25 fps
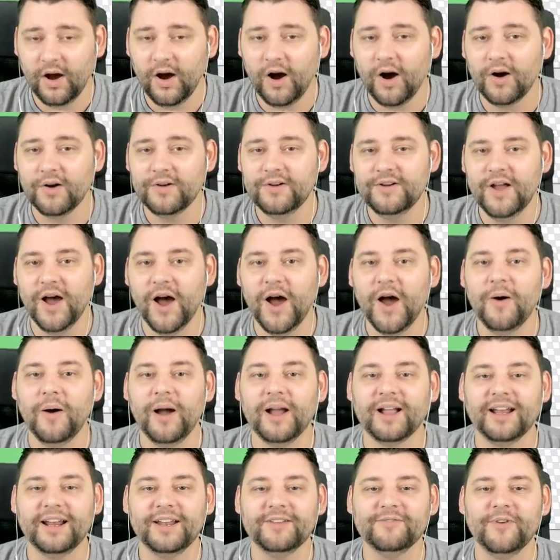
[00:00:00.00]
Oh, no.
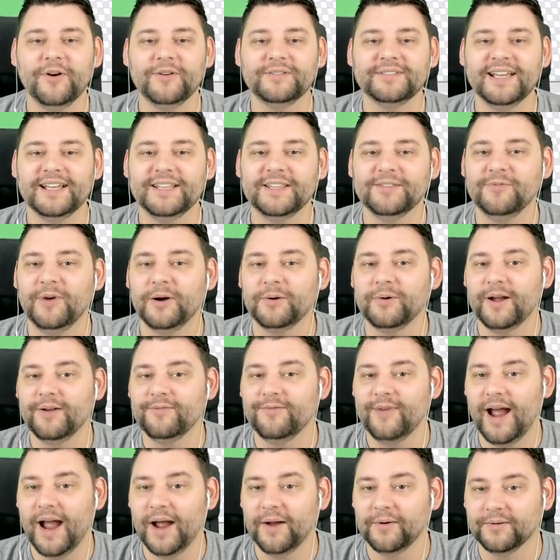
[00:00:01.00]
I got it rotated the wrong way
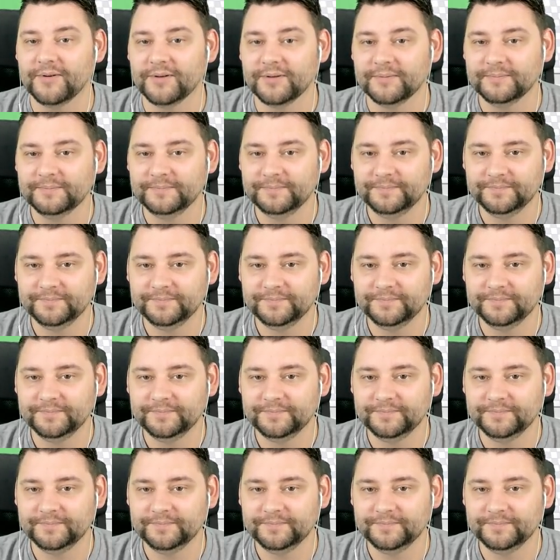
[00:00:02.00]
round.